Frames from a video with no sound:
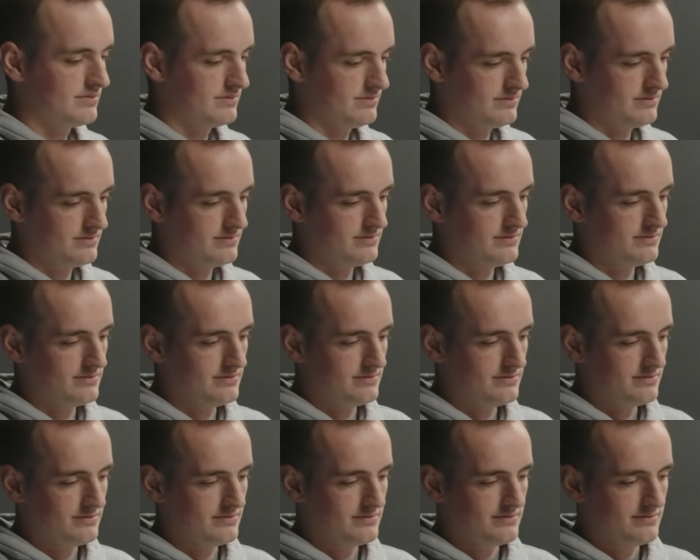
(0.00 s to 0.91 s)

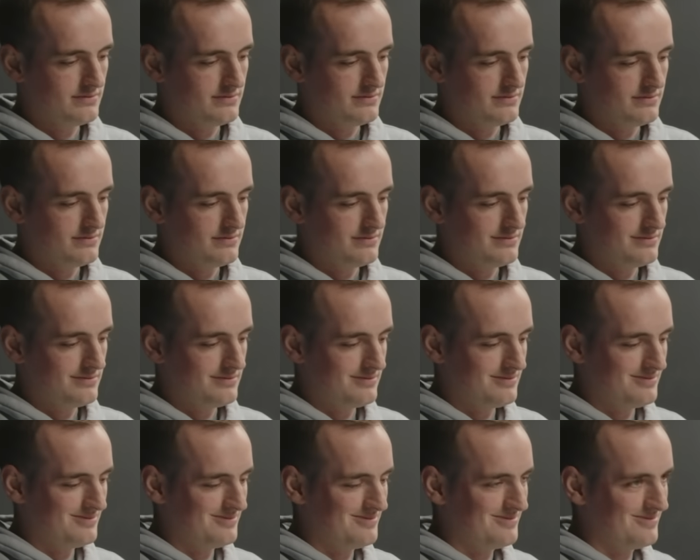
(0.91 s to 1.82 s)

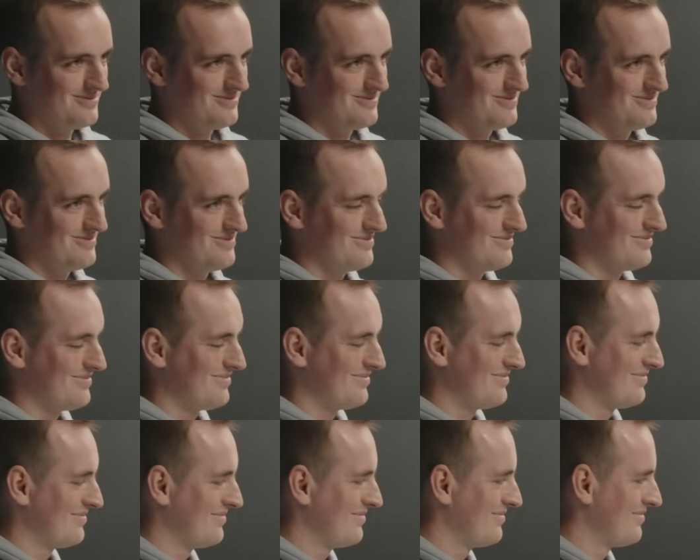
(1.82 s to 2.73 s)

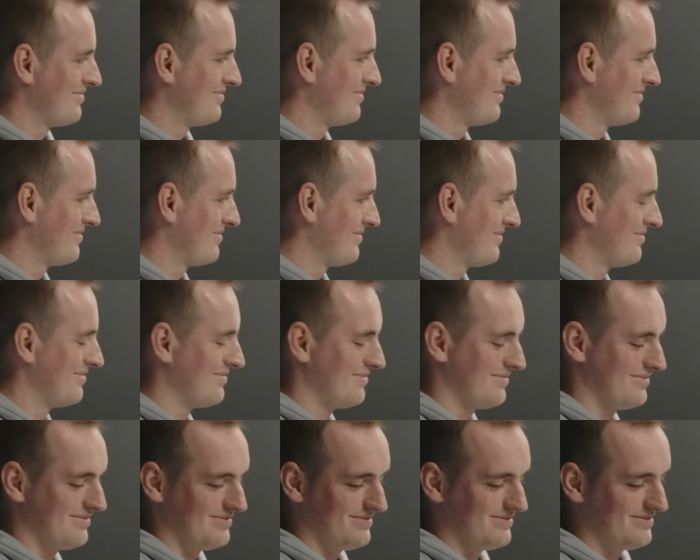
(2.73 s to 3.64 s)

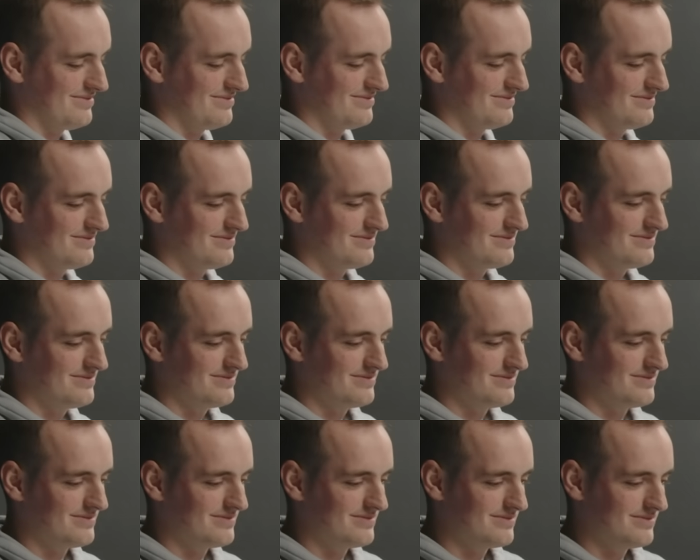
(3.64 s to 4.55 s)

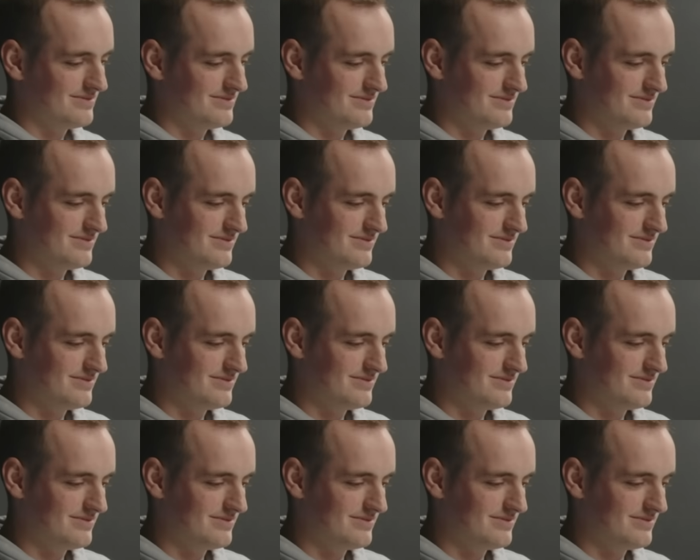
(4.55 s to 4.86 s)
This person isn't speaking.